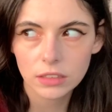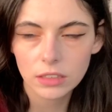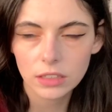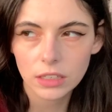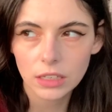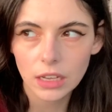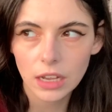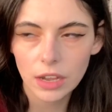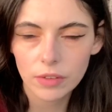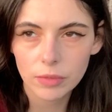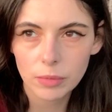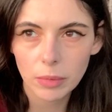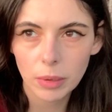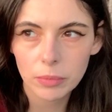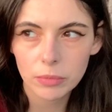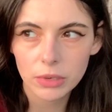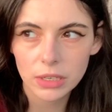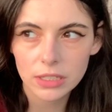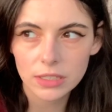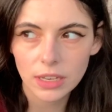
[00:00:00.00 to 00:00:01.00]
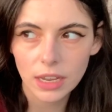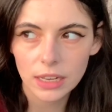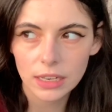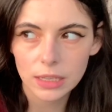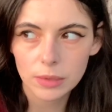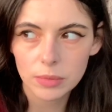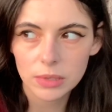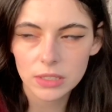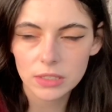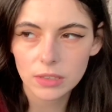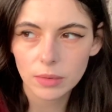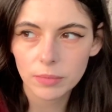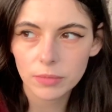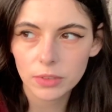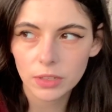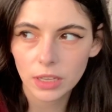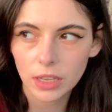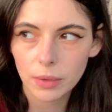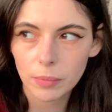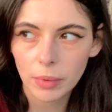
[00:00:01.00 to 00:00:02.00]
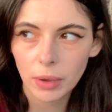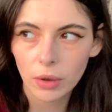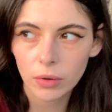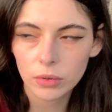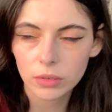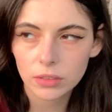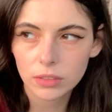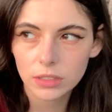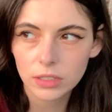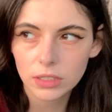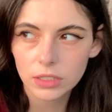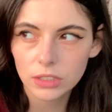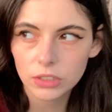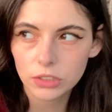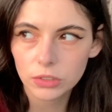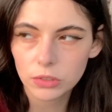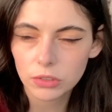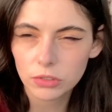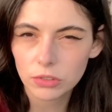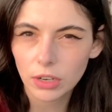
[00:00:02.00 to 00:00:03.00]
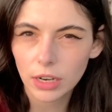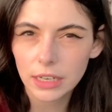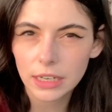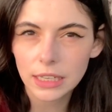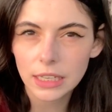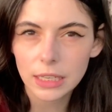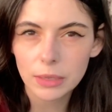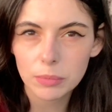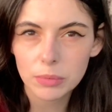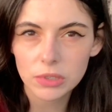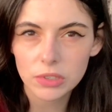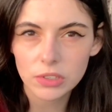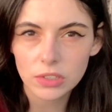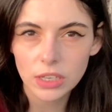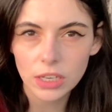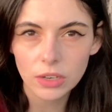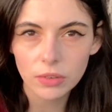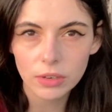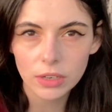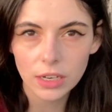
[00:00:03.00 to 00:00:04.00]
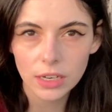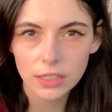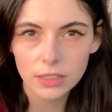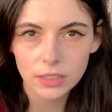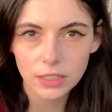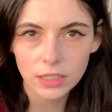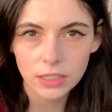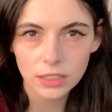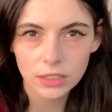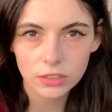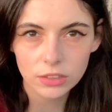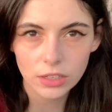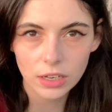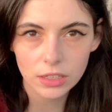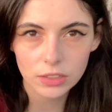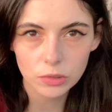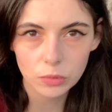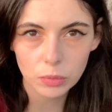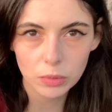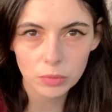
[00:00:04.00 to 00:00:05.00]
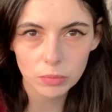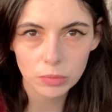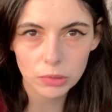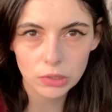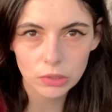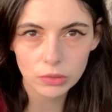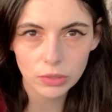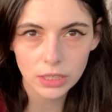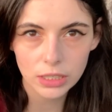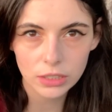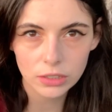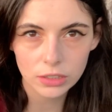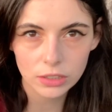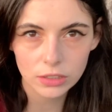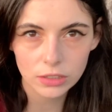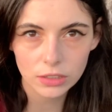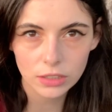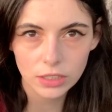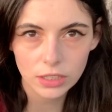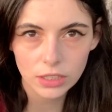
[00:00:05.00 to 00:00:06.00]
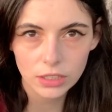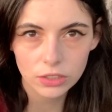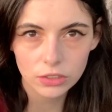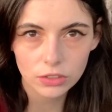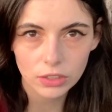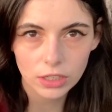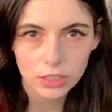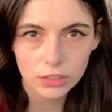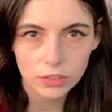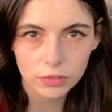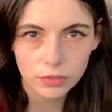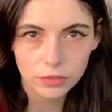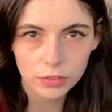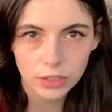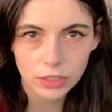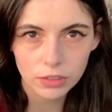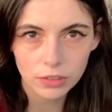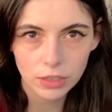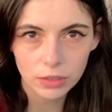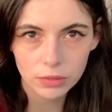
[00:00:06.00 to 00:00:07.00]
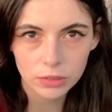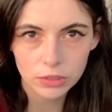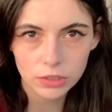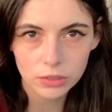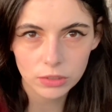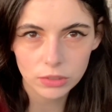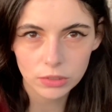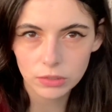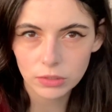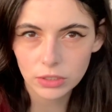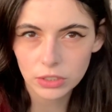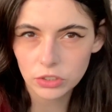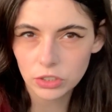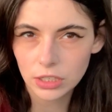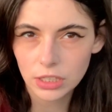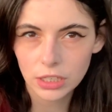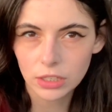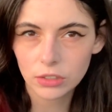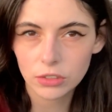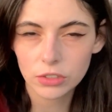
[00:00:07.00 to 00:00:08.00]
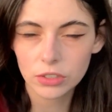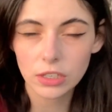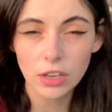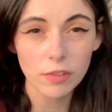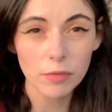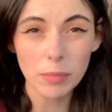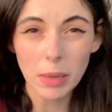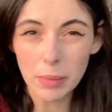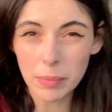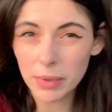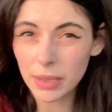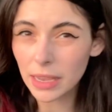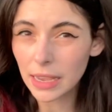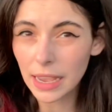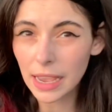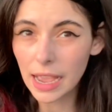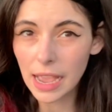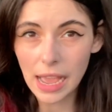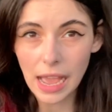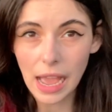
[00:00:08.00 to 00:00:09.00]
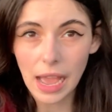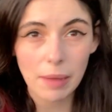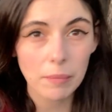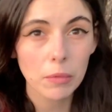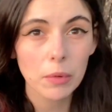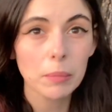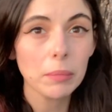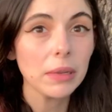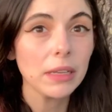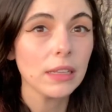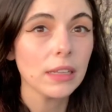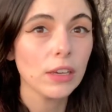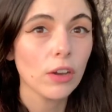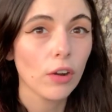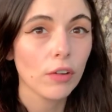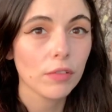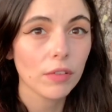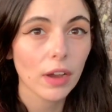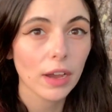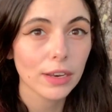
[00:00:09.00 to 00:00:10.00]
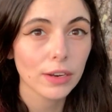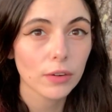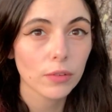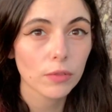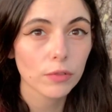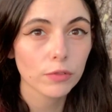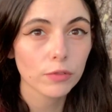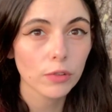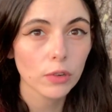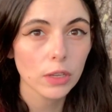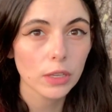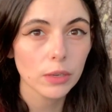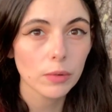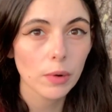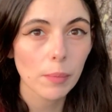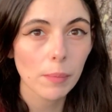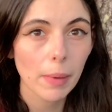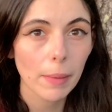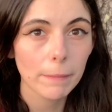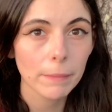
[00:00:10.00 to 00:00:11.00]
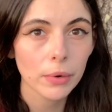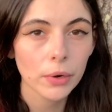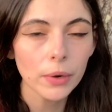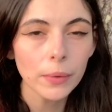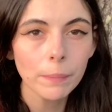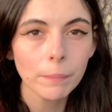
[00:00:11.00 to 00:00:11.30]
can't remember exactly, but something about she was trying to keep a secret, I think, and her husband betrayed her, trying to figure out what she was doing. She killed herself. Maybe I'm completely off. I don't fully remember.